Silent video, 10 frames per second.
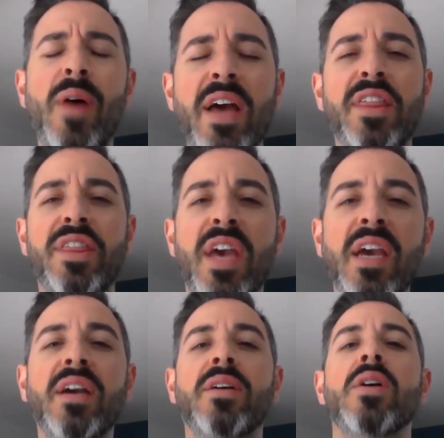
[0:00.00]
I
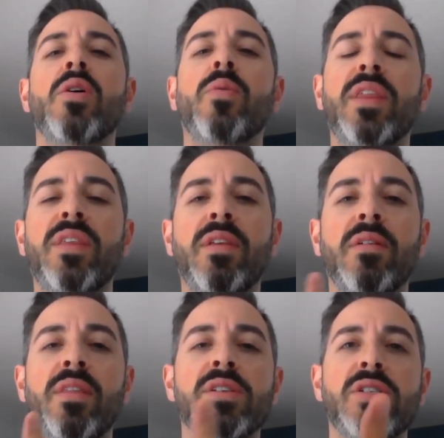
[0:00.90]
think with
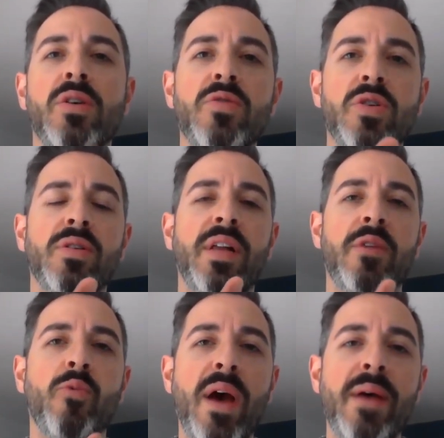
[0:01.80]
the social
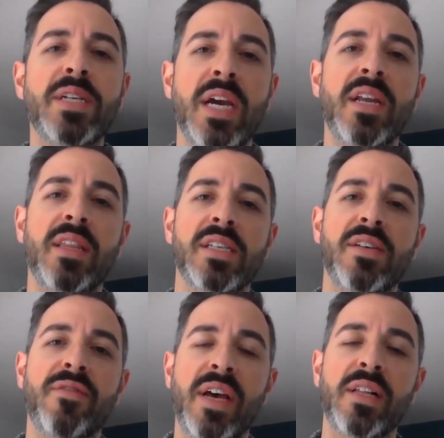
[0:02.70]
and web data
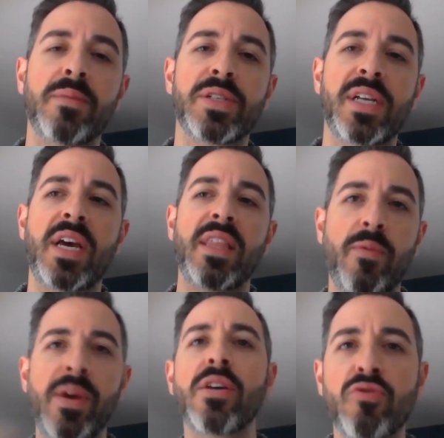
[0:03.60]
that's available today
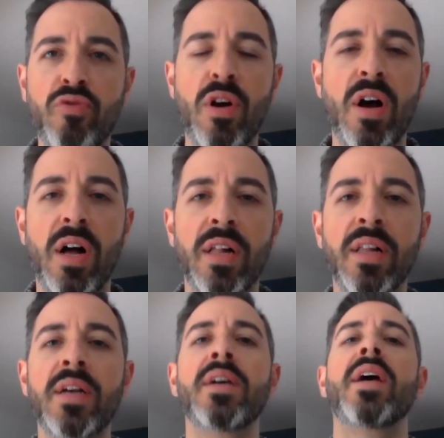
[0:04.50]
that we can crawl